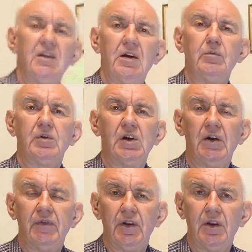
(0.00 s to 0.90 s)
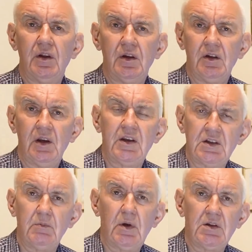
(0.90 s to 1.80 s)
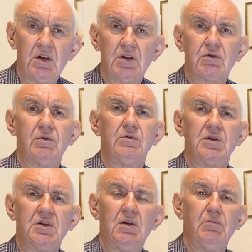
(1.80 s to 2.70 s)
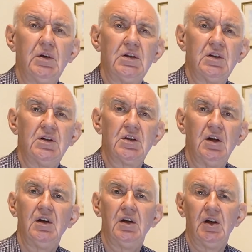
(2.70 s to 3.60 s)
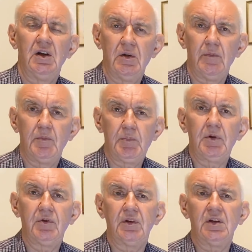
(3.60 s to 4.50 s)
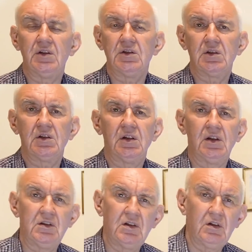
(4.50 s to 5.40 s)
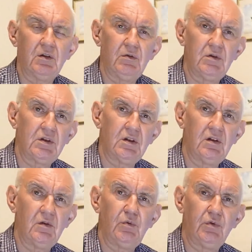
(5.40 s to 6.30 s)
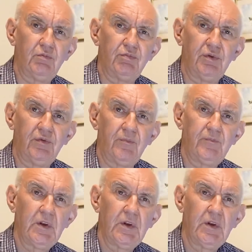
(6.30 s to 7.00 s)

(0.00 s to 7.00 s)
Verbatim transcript: That will cover uh, 80 meters through to 10 meters. Um, both these ATUs are waterproof.